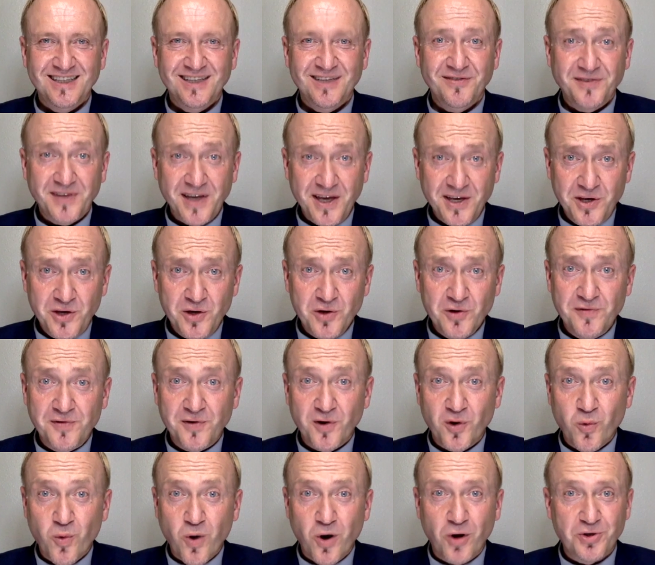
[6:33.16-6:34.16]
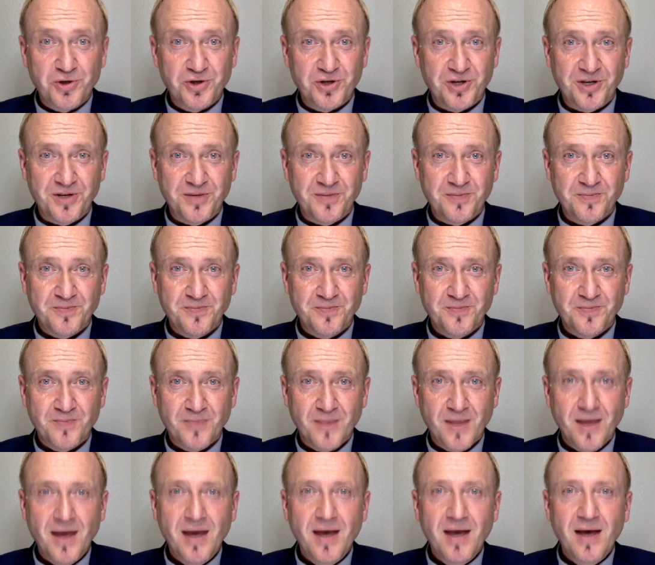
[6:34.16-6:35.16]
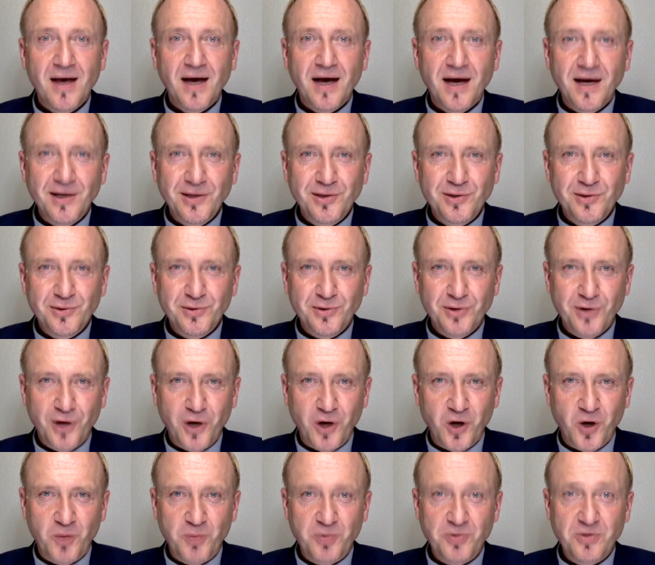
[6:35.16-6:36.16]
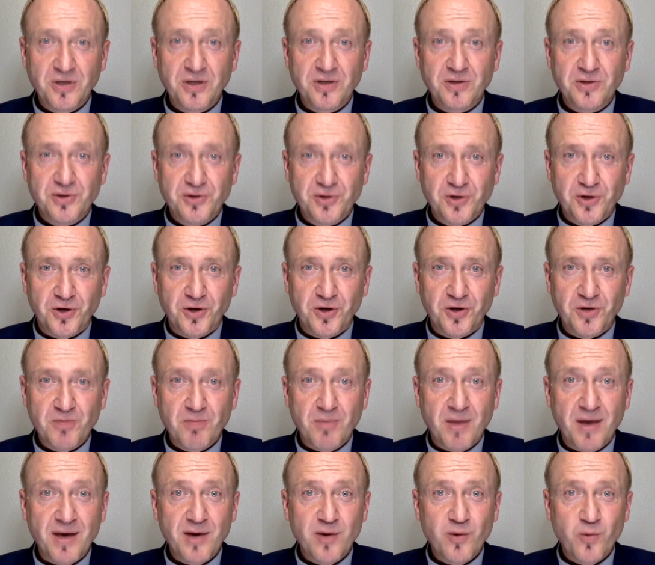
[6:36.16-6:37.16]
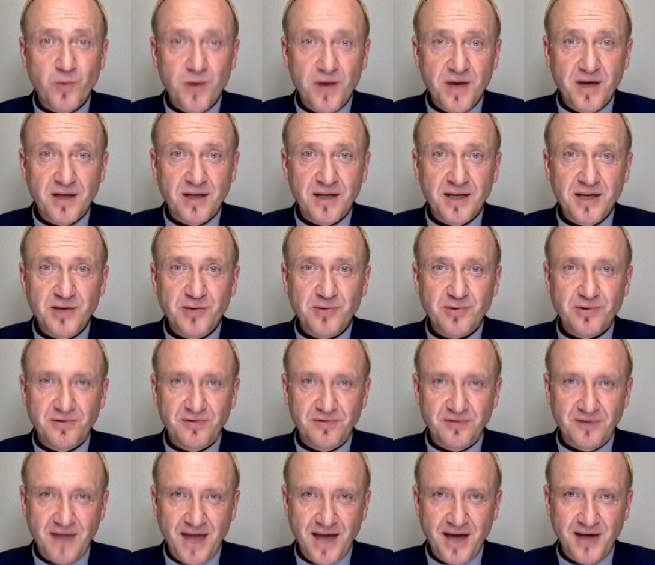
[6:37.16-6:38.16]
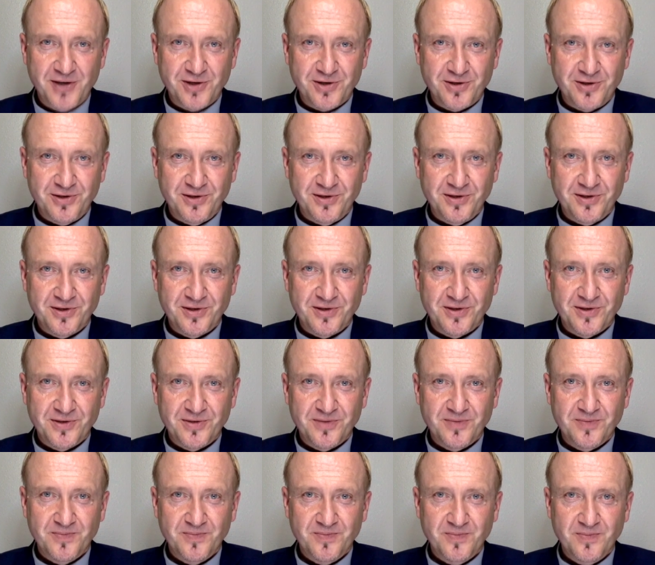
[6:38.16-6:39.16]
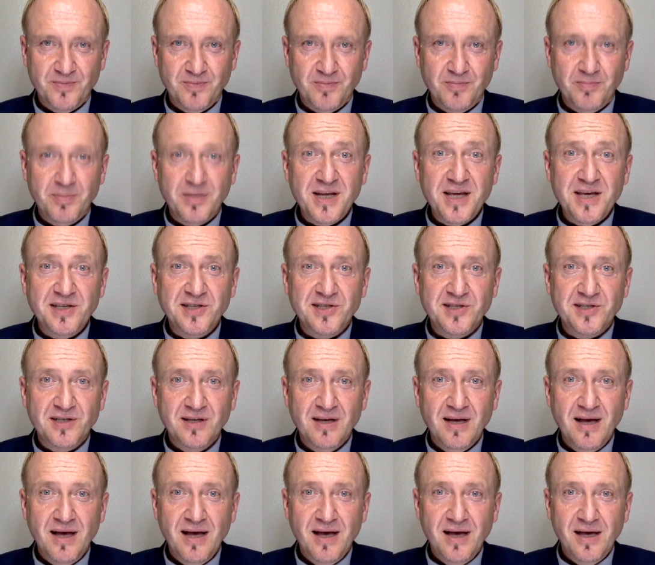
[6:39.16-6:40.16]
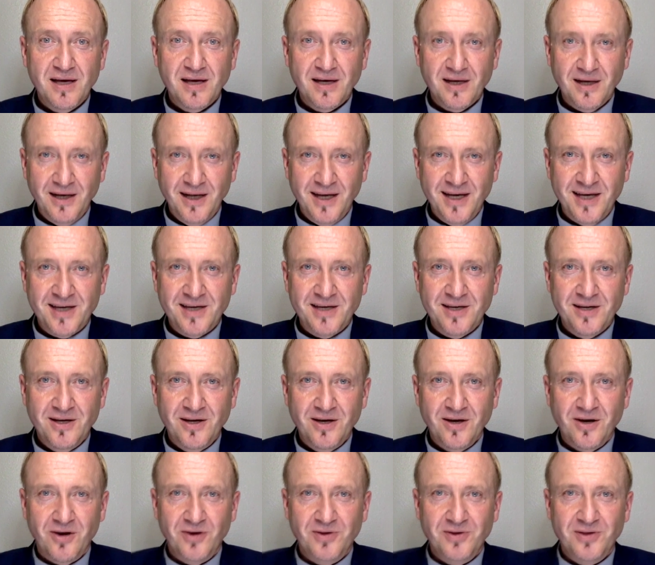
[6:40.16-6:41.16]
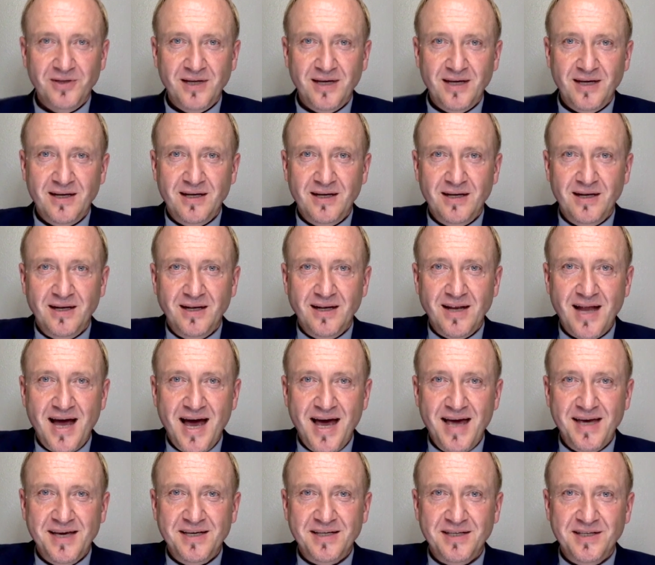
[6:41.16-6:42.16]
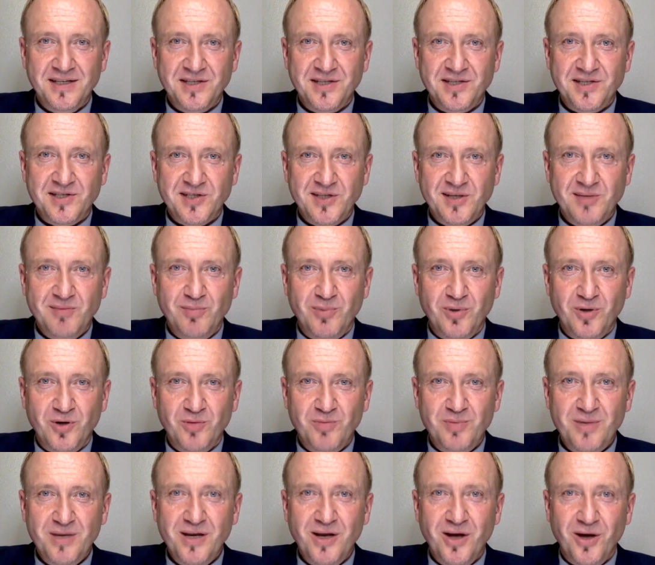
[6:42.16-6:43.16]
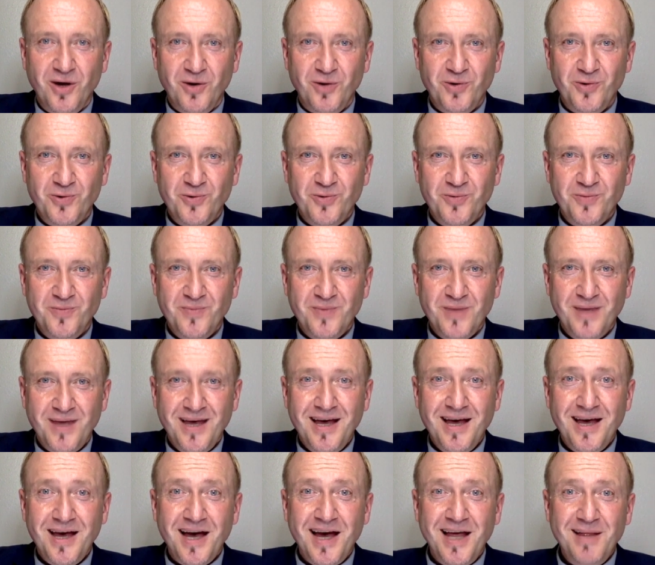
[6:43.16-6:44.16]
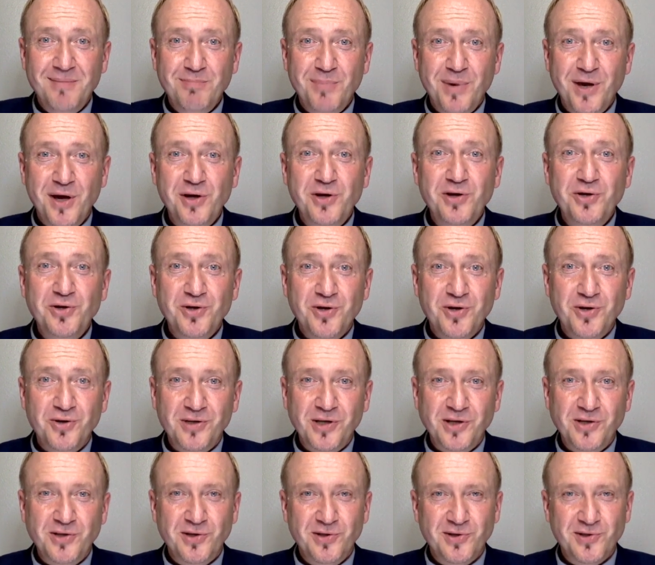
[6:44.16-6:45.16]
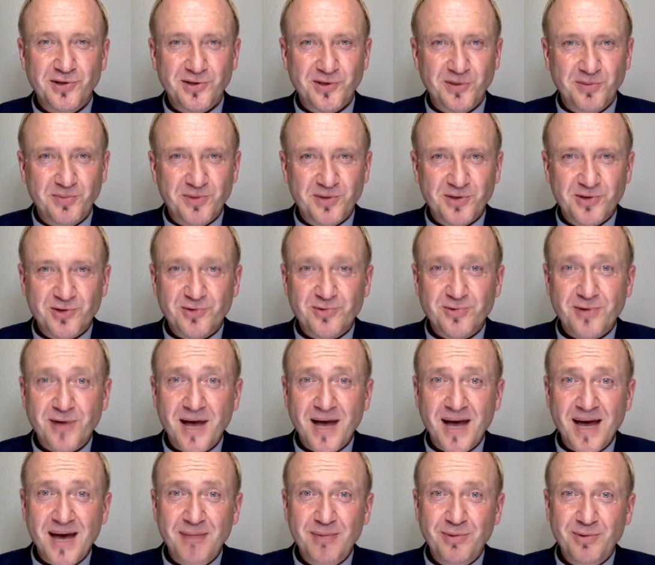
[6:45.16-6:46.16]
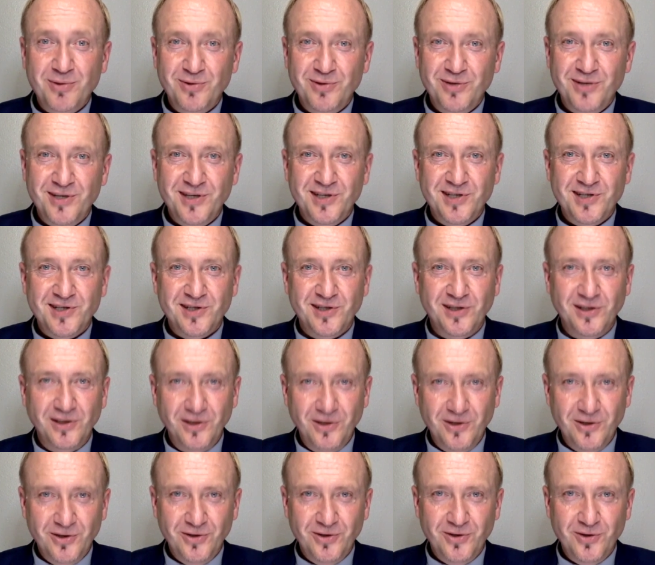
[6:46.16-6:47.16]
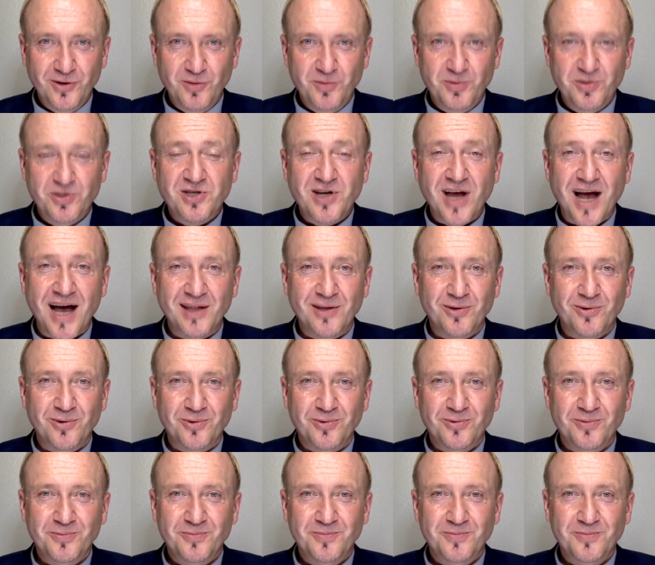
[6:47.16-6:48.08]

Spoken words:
Thank you for watching. I do hope you enjoy my weekly reflections. Please click on the like symbol below and make sure that you subscribe to this YouTube channel.